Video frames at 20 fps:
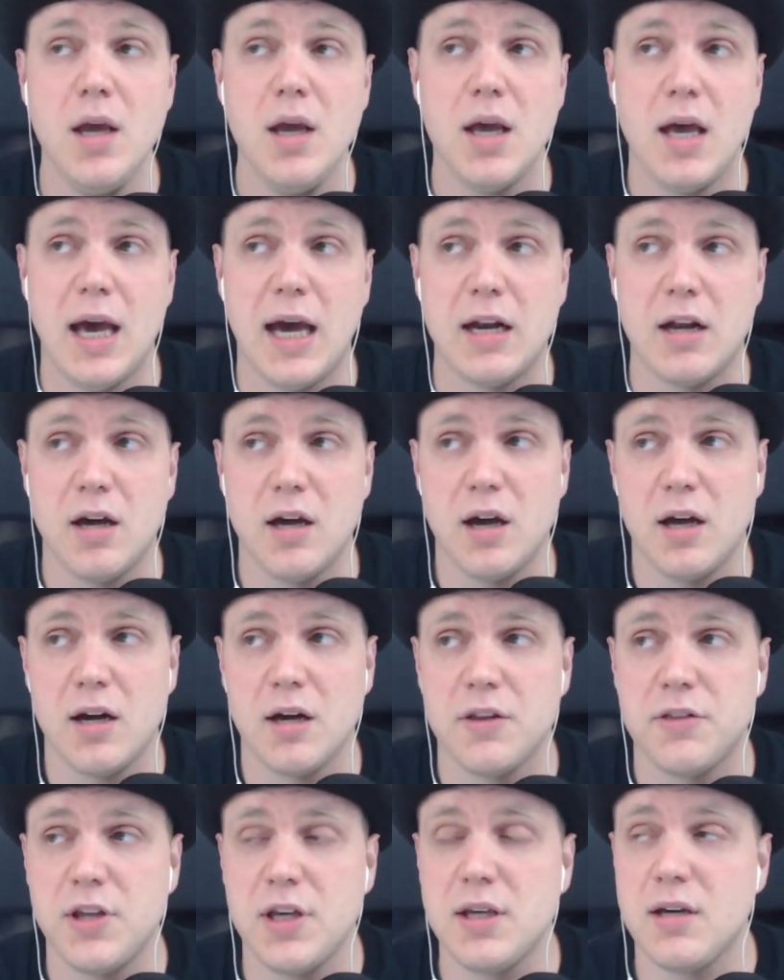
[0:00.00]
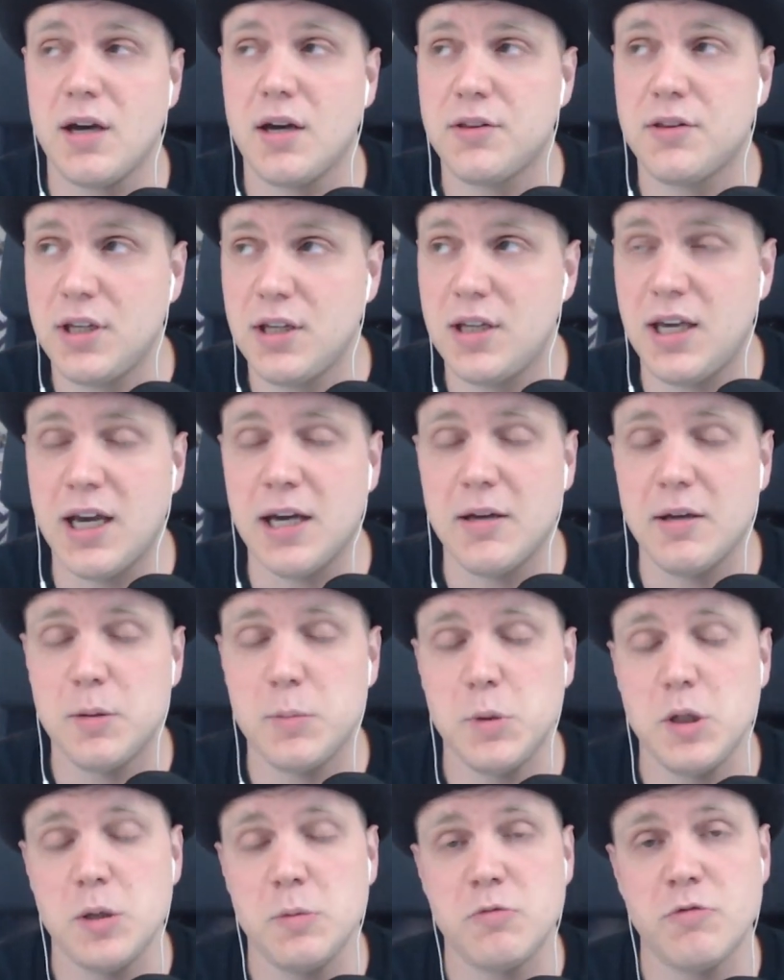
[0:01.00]
And I, and I think, I think yeah,
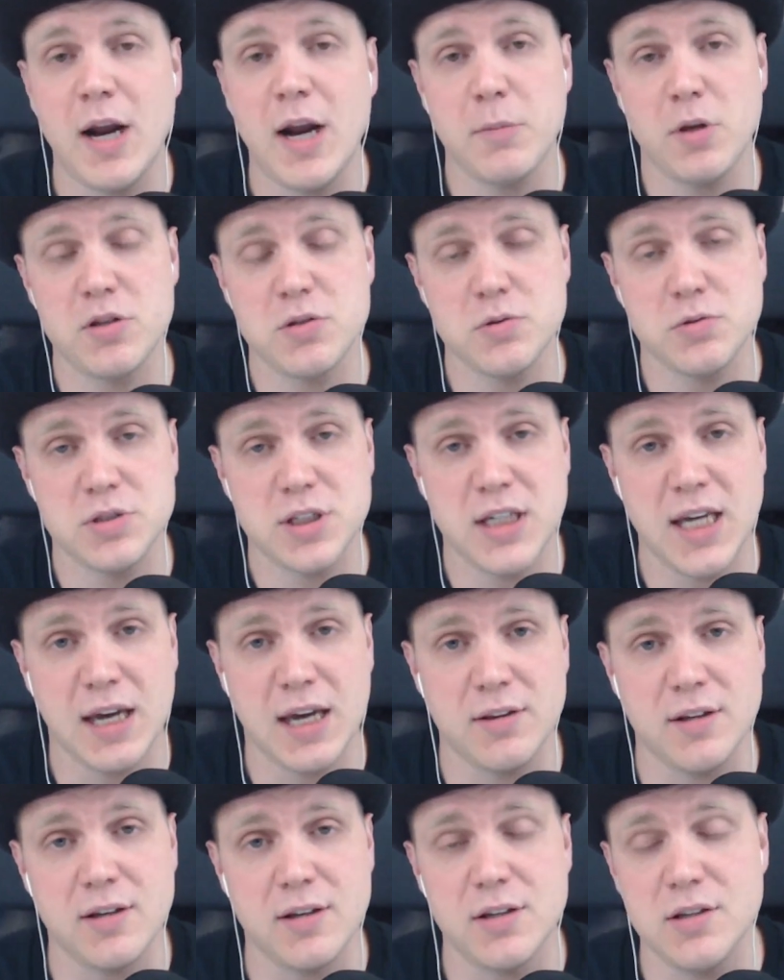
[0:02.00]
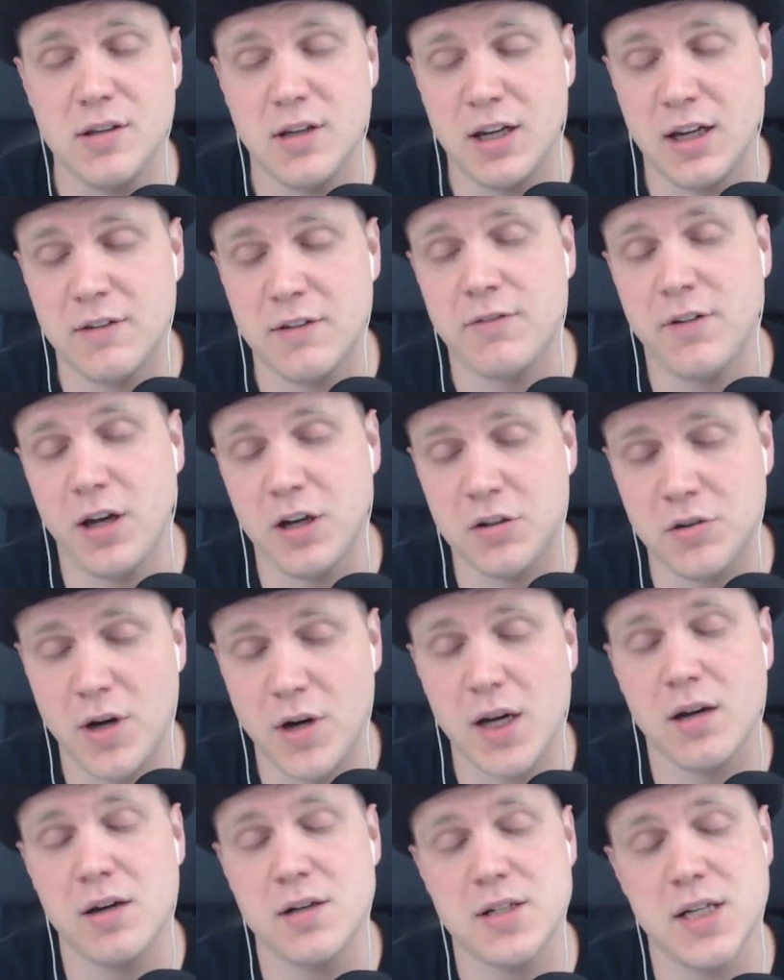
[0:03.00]
you wrap those all together, you can have a
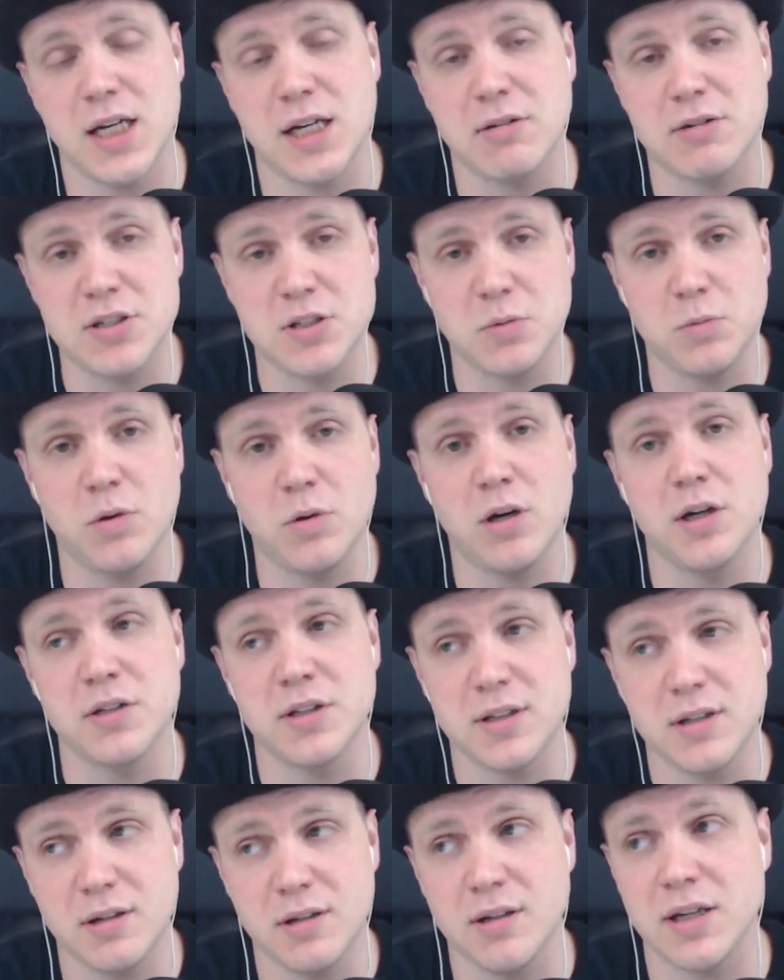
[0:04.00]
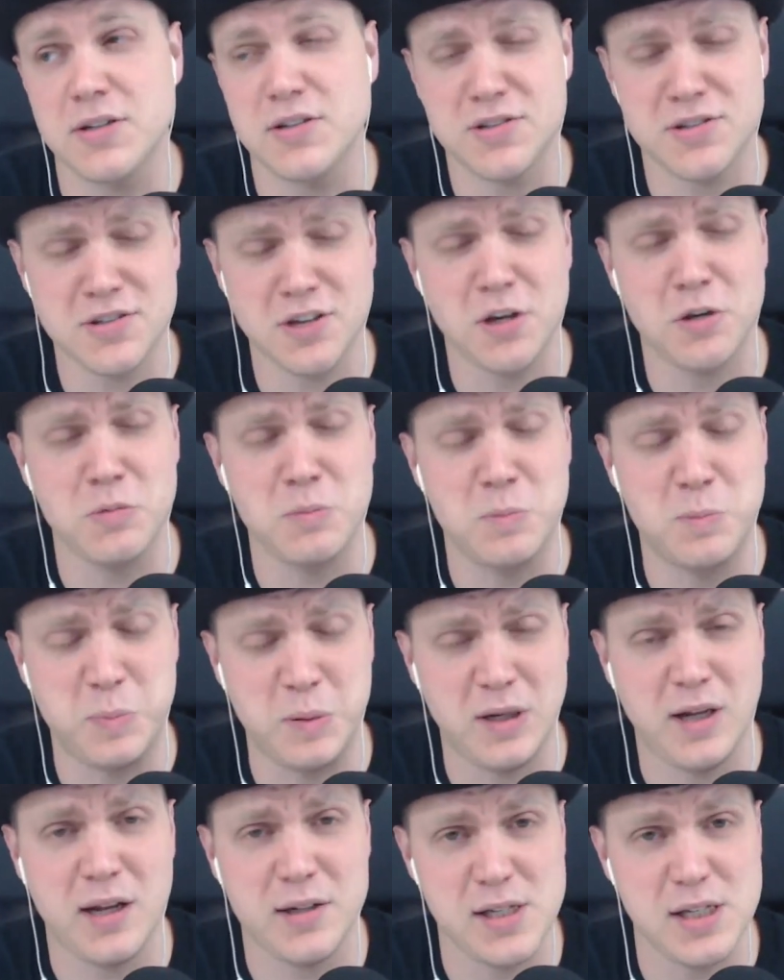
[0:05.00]
great idea as to why the guy is so
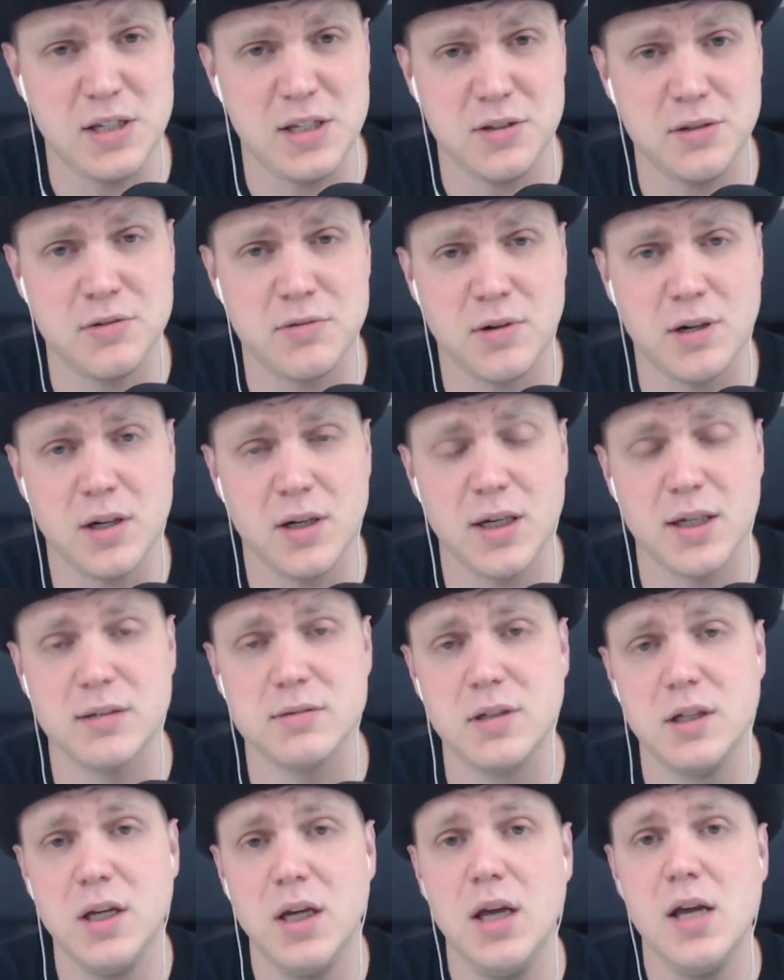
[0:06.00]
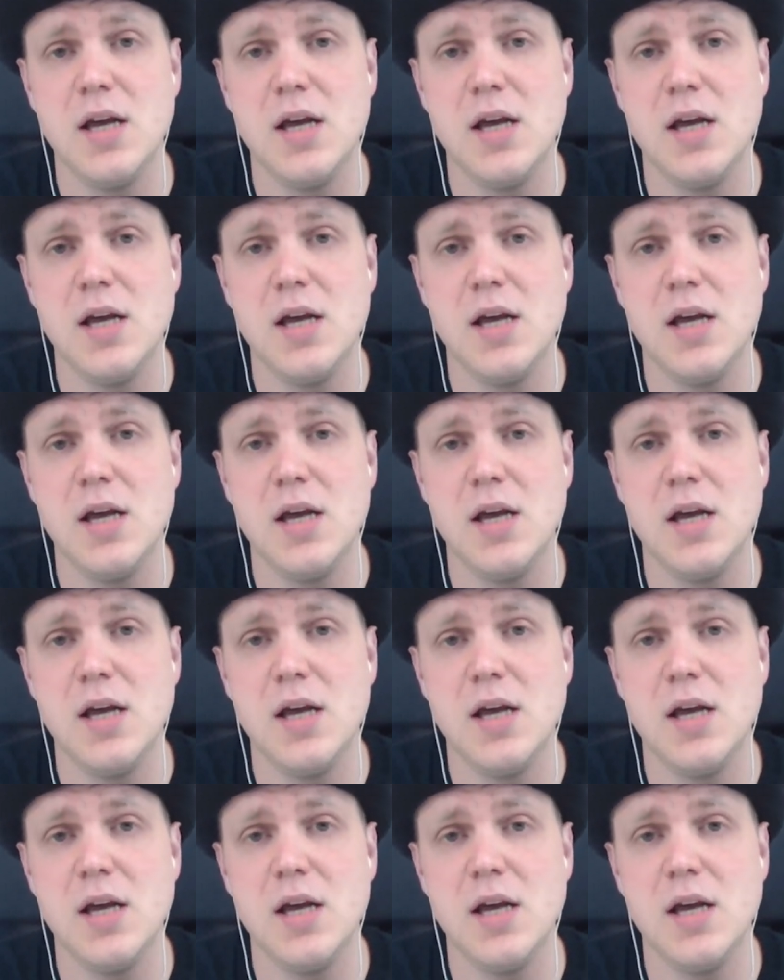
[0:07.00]
bloody good right now,